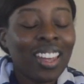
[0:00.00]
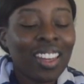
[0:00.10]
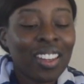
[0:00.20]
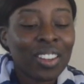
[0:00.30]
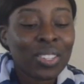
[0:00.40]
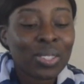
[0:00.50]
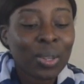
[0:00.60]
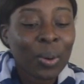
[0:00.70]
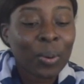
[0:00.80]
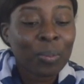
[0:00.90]
And
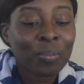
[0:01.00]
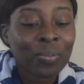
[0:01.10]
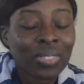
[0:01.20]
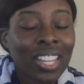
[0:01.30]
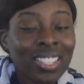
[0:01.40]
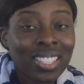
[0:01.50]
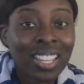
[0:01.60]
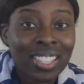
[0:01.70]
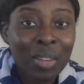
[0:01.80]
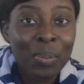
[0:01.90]
so that's an
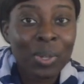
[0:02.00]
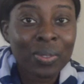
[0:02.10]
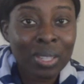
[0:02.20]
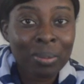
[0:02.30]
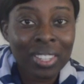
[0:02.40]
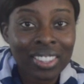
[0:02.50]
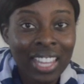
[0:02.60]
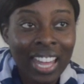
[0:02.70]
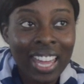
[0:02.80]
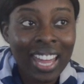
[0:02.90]
example of something
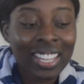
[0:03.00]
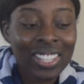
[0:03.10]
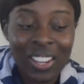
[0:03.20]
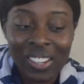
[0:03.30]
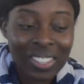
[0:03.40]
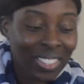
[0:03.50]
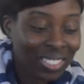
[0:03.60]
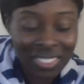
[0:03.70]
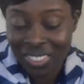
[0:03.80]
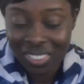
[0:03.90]
that I had not
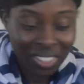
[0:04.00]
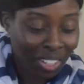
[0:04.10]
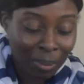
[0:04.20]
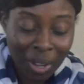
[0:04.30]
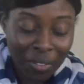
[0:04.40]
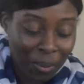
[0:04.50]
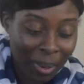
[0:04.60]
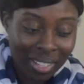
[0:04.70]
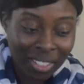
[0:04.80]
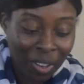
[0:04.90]
thought about for
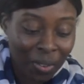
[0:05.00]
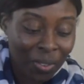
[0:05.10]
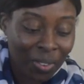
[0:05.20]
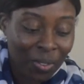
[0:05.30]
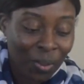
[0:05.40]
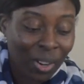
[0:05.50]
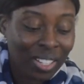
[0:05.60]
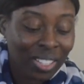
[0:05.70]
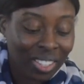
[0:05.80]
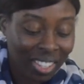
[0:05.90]
myself
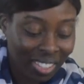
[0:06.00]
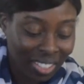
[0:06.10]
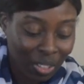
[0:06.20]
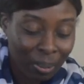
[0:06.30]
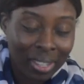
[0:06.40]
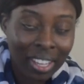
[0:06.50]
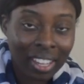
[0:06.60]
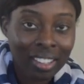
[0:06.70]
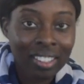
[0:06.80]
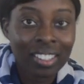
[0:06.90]
when this year
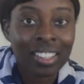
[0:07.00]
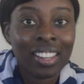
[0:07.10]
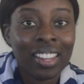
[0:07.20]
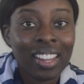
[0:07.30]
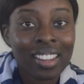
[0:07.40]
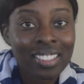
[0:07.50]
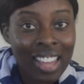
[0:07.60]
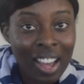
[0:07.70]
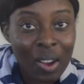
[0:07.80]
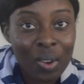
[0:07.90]
began. And
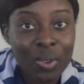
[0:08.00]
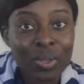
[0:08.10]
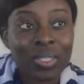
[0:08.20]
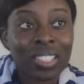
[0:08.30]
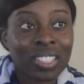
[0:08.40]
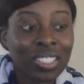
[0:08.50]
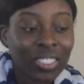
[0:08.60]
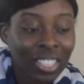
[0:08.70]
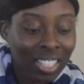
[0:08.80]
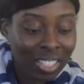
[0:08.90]
now,
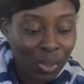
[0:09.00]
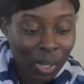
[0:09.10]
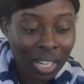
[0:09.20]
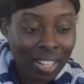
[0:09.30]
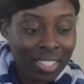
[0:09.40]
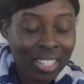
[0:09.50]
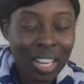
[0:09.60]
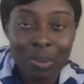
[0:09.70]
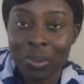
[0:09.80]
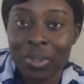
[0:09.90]
looking into 2019,
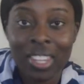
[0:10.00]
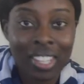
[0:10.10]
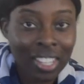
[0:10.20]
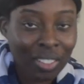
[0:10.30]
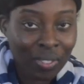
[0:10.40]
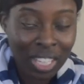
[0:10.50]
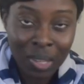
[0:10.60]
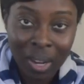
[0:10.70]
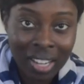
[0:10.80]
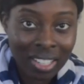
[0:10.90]
I'm thinking of
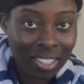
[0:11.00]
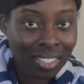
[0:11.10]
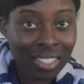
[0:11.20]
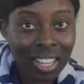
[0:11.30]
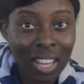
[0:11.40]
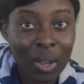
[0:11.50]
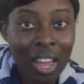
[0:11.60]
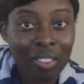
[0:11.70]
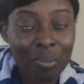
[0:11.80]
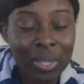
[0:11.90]
video ideas I
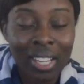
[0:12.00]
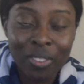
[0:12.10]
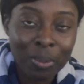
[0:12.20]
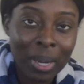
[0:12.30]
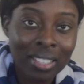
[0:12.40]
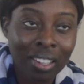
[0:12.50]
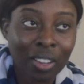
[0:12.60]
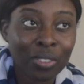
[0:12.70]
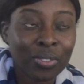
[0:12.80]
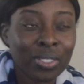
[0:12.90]
have planned for
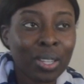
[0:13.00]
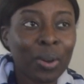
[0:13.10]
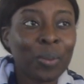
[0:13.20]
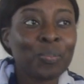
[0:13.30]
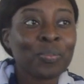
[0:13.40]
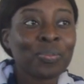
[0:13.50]
myself. So